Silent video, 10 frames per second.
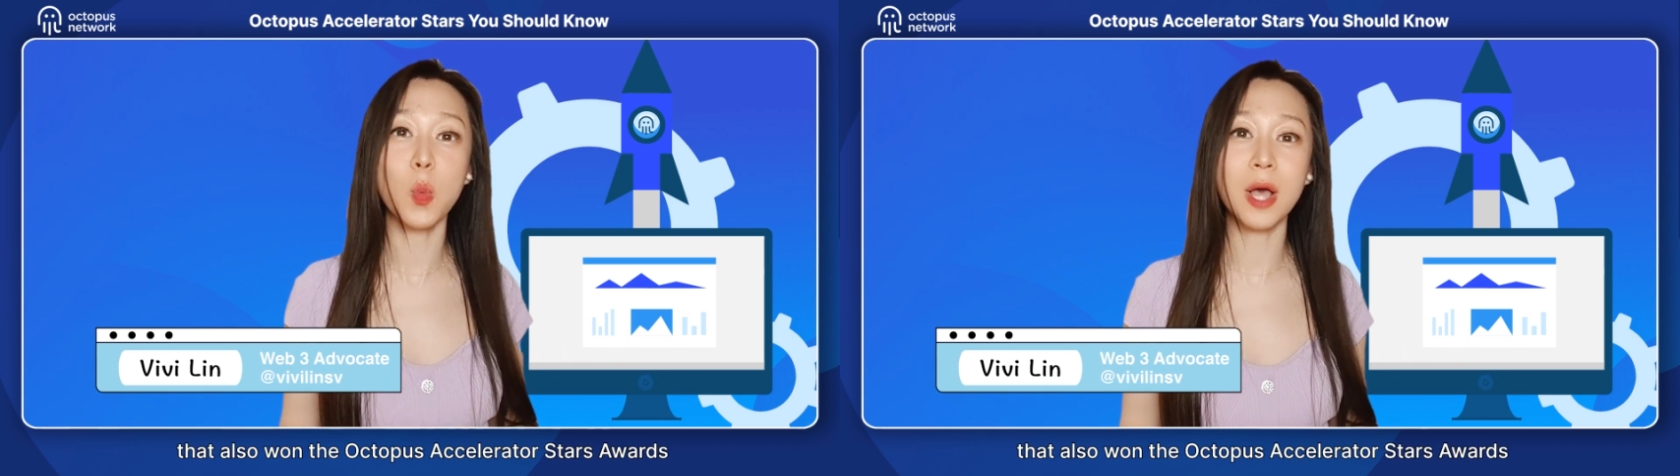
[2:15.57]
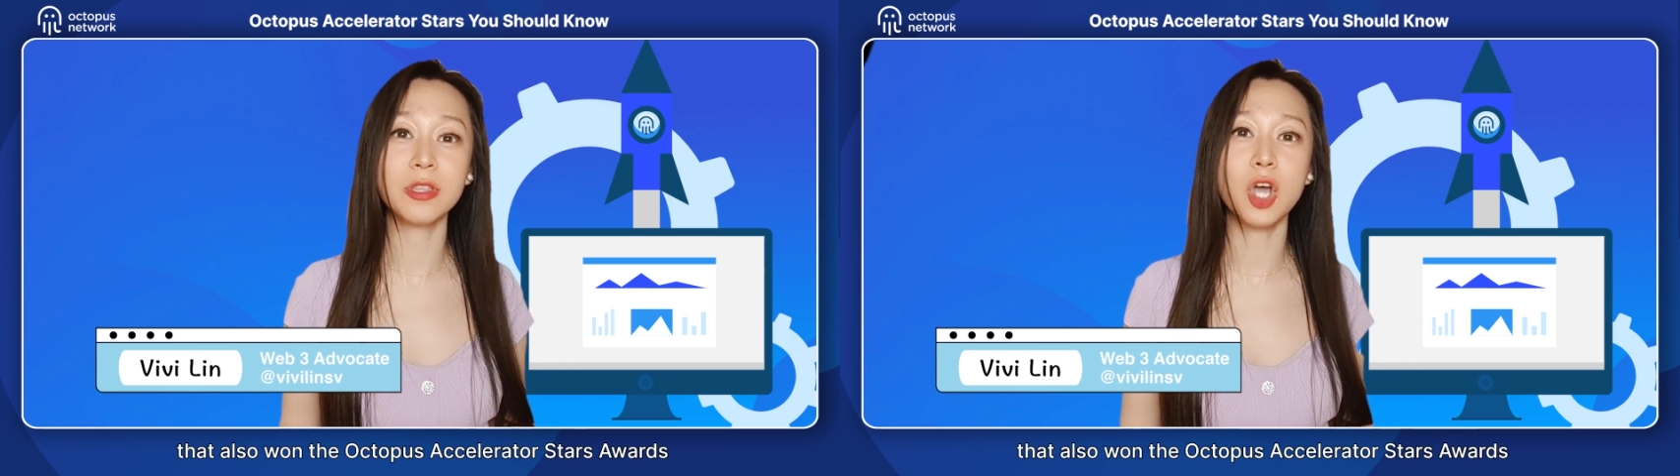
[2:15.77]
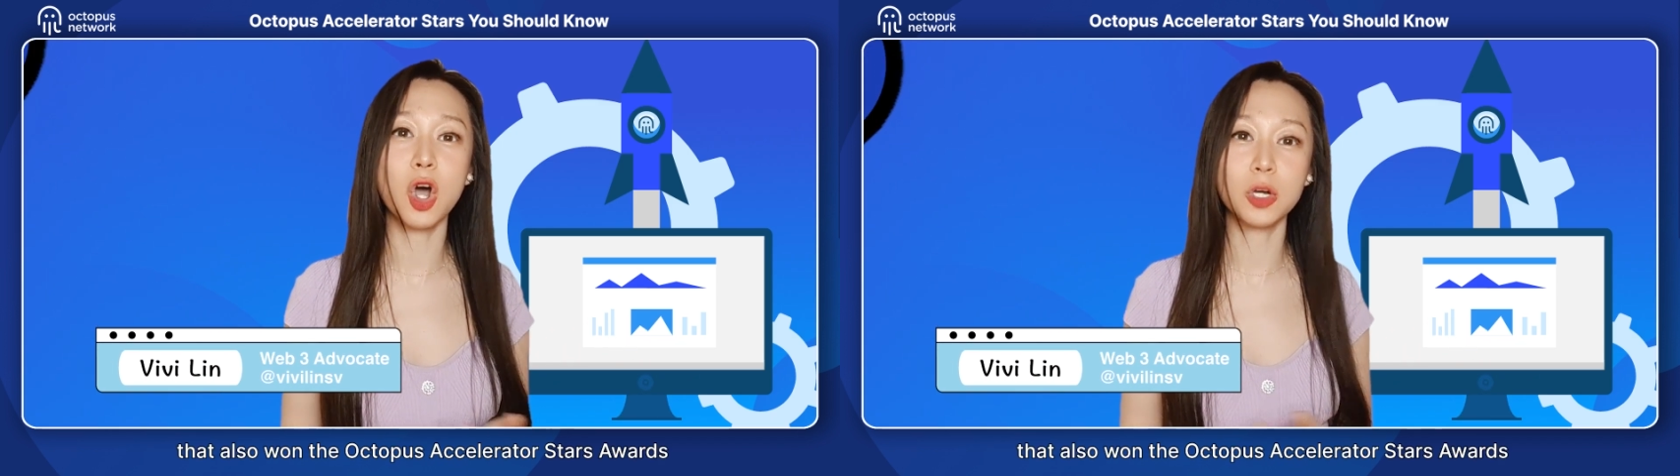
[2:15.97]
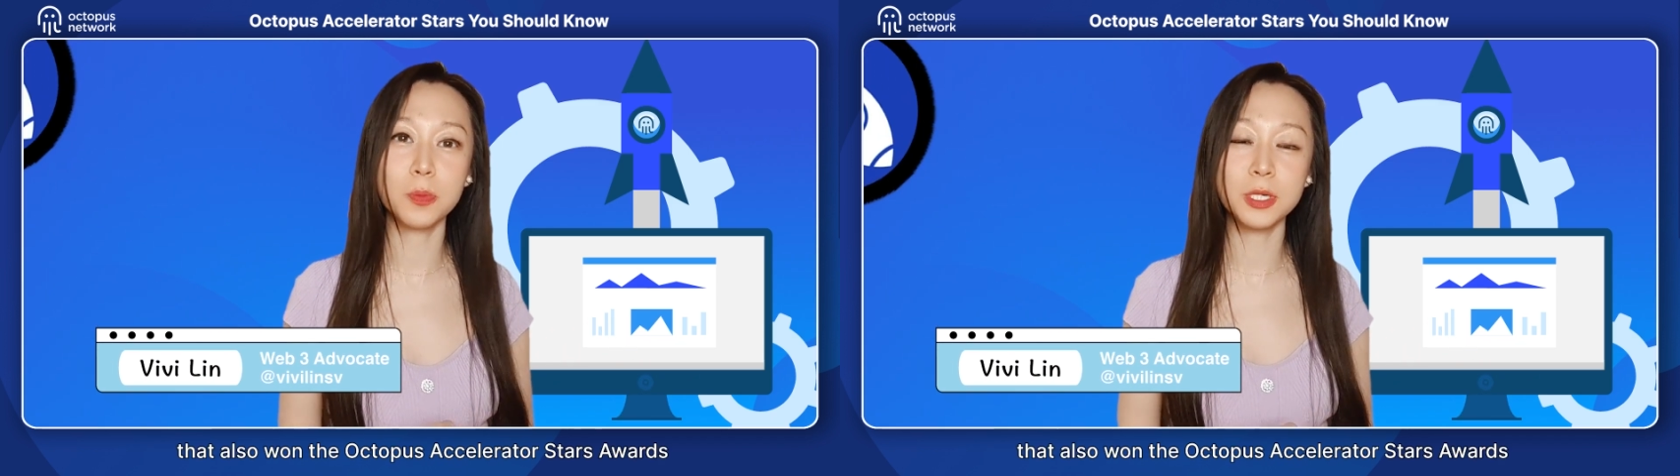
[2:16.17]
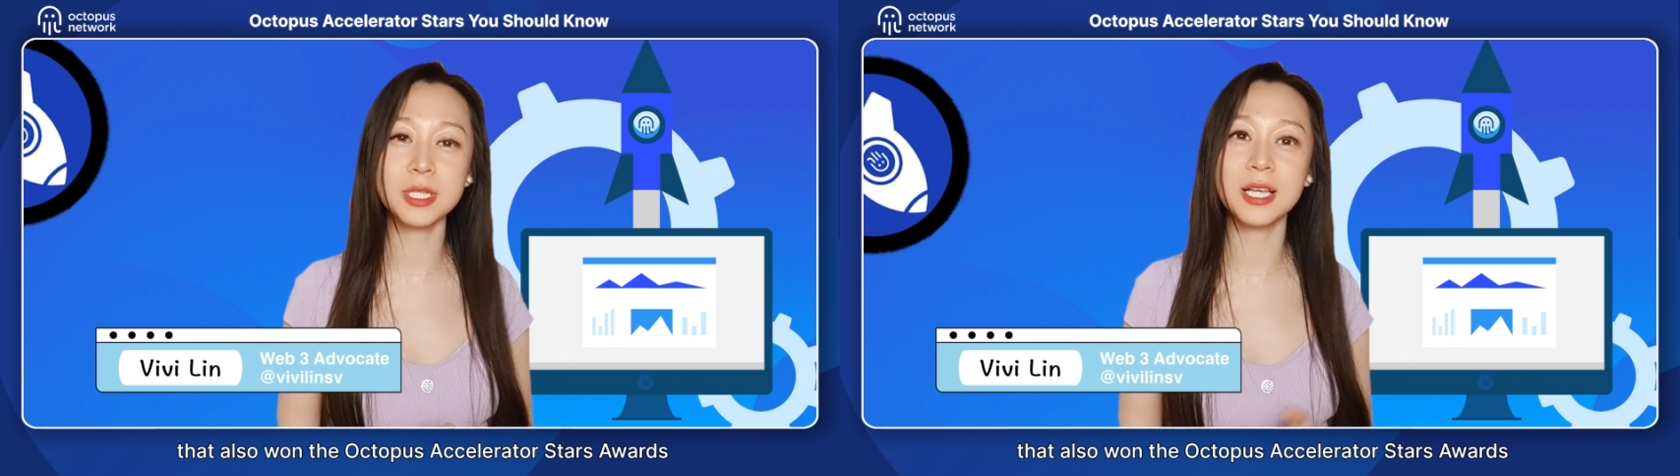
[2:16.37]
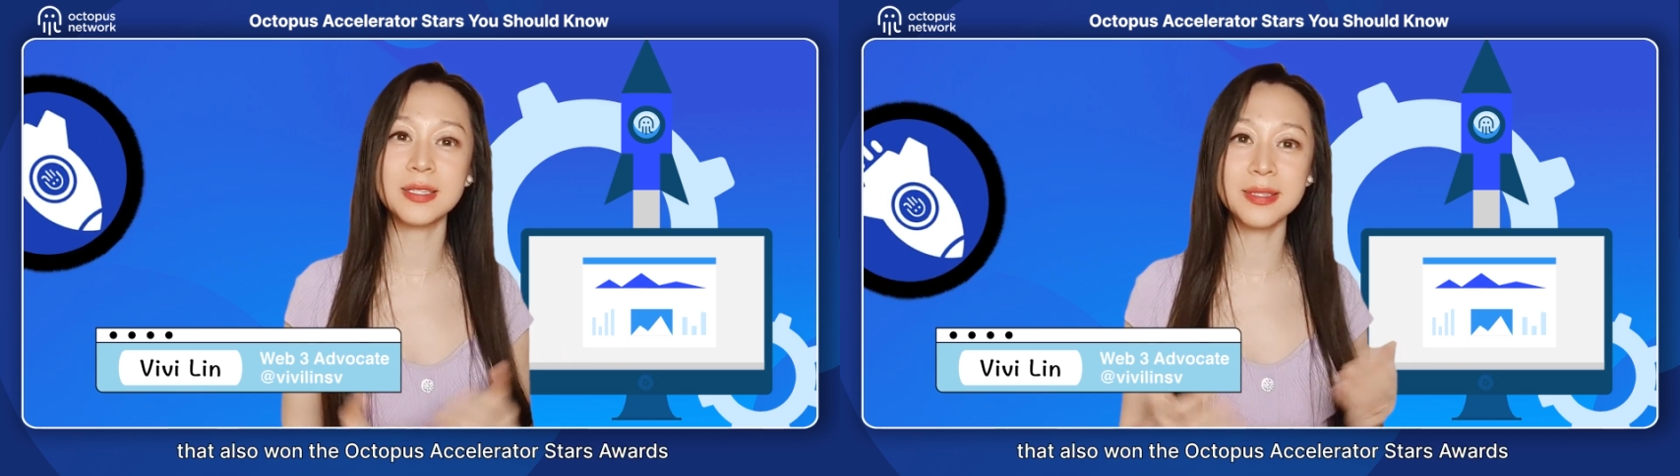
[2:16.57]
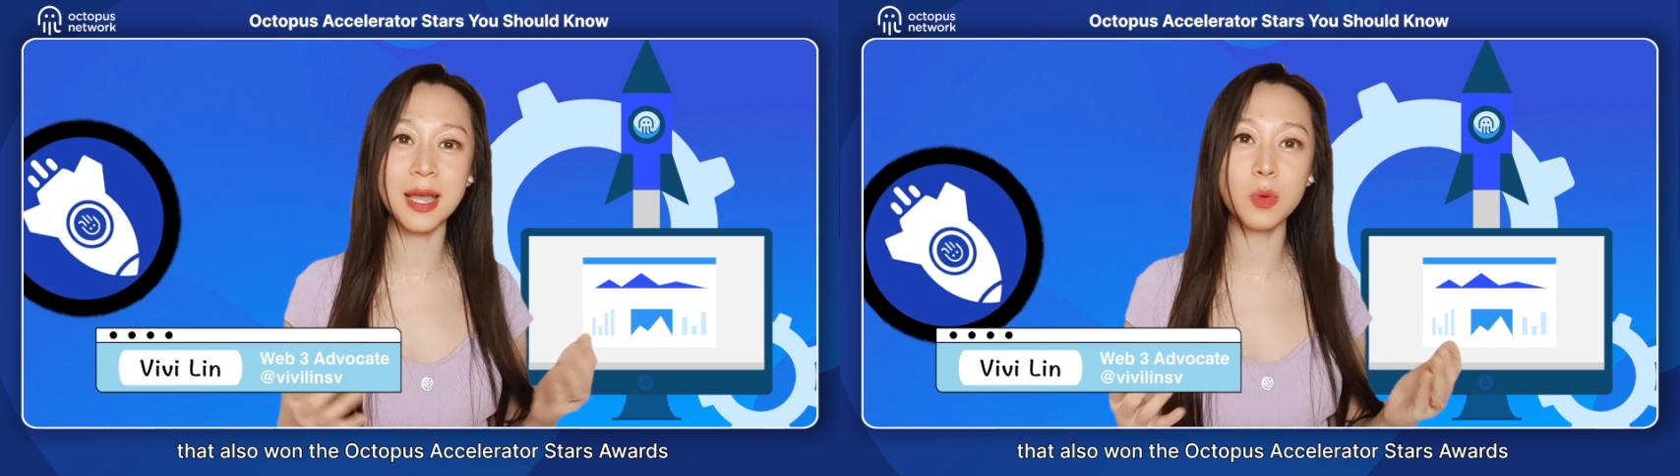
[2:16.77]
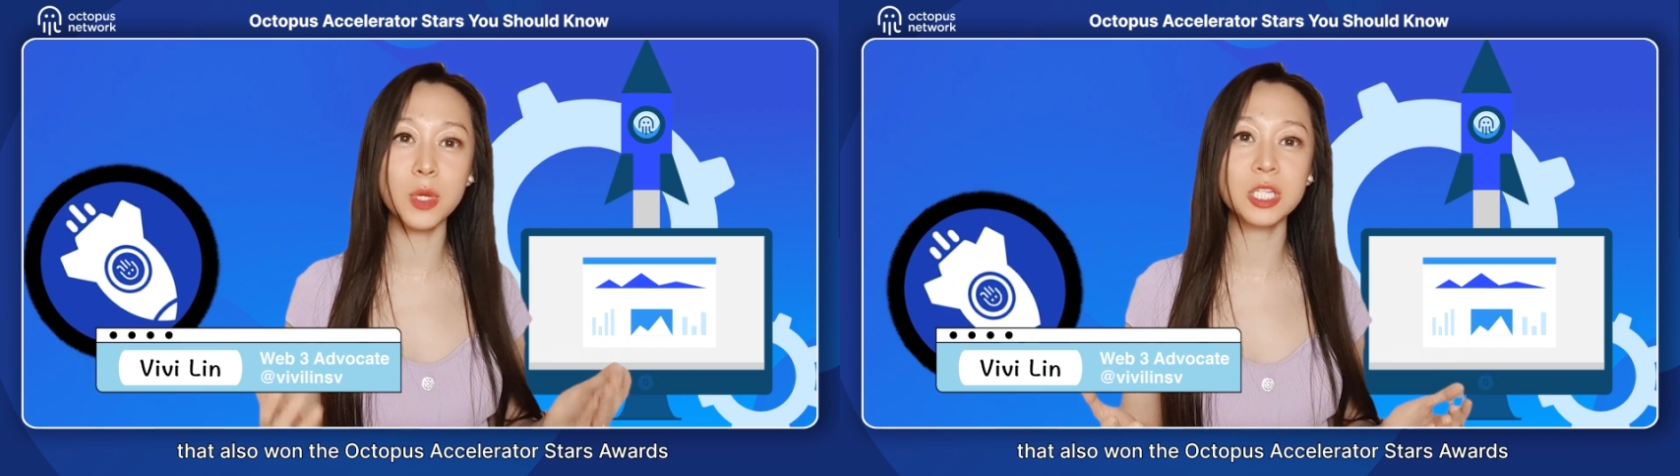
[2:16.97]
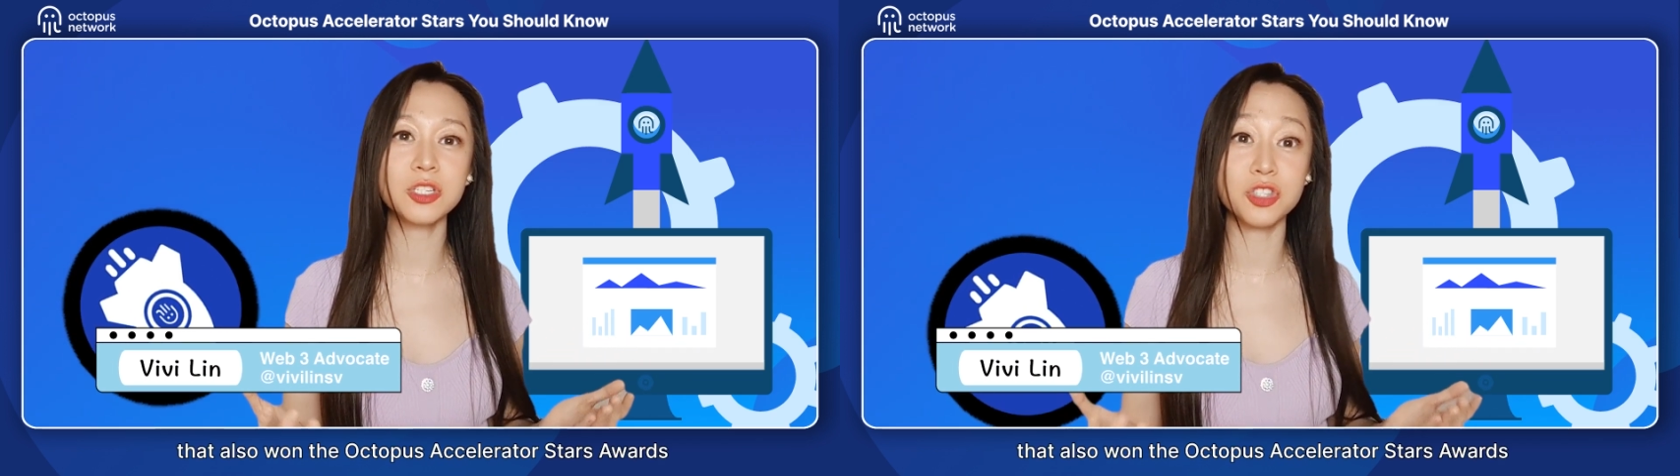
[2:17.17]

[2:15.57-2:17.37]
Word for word: won the Octopus Accelerator